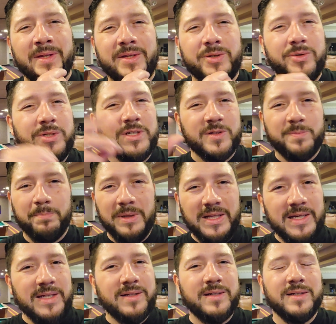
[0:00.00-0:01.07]
you just
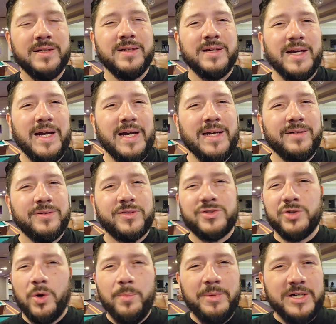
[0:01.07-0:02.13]
blink and
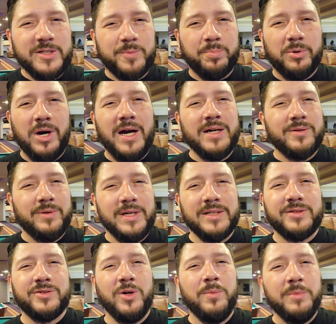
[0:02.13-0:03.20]
so much progress,
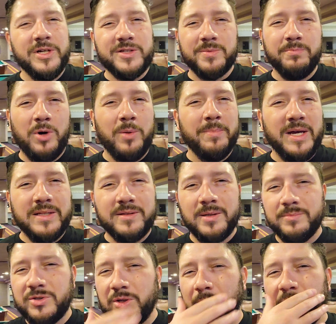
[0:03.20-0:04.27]
so much
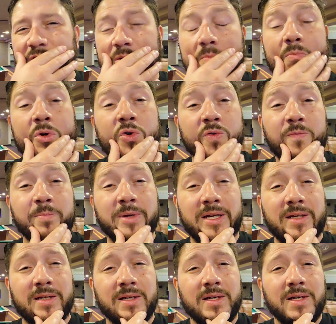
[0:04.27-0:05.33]
momentum, so much
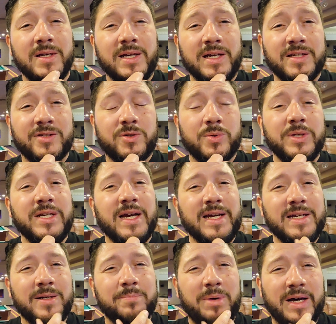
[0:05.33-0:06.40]
movement is
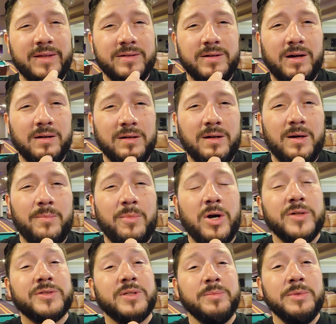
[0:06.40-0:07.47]
created by the Dogelon
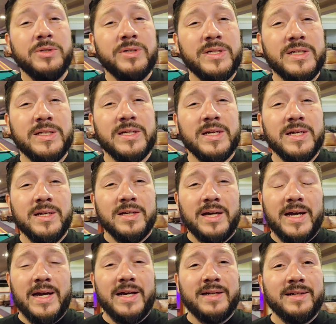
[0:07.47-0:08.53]
Mars community.
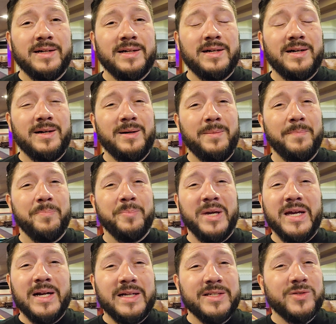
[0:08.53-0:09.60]
And uh, um,
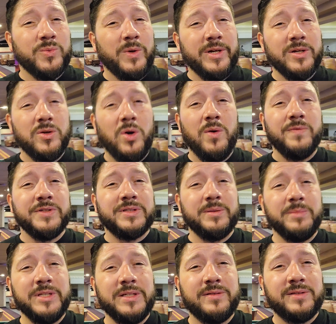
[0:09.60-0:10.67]
man, I just want to go over
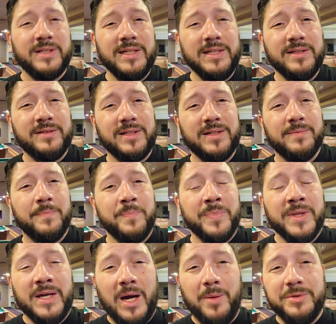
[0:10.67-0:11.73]
some of these things. And
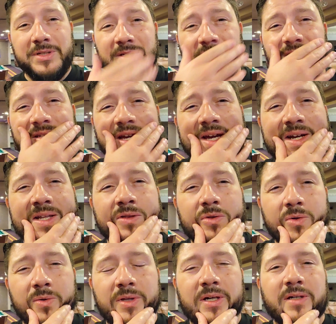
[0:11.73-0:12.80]
I was just scanning
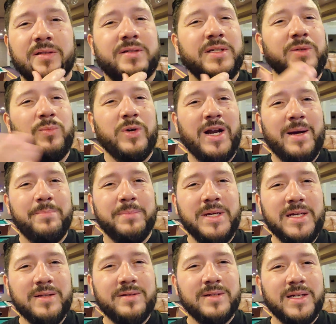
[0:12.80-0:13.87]
through there to see what I
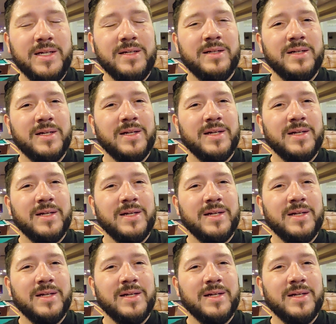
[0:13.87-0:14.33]
missed. And